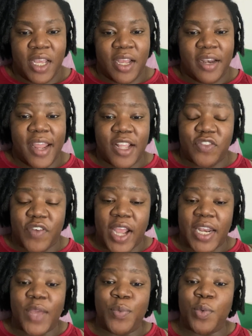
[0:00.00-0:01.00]
Next
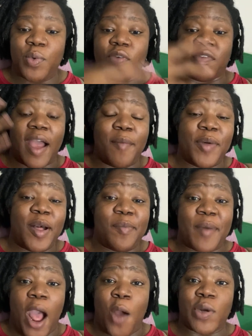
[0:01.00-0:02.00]
Friday, we will wrap
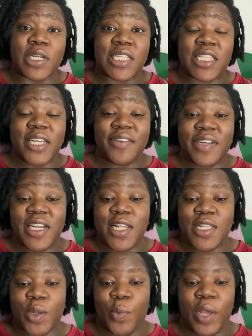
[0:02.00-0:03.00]
up our
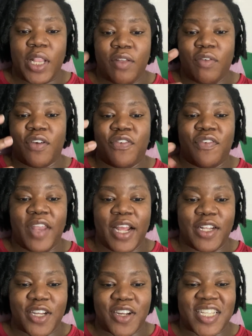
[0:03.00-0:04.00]
series with
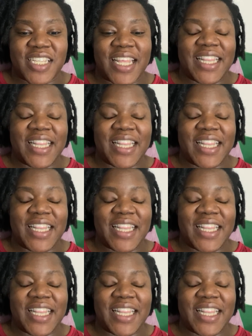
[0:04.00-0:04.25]
reflectors.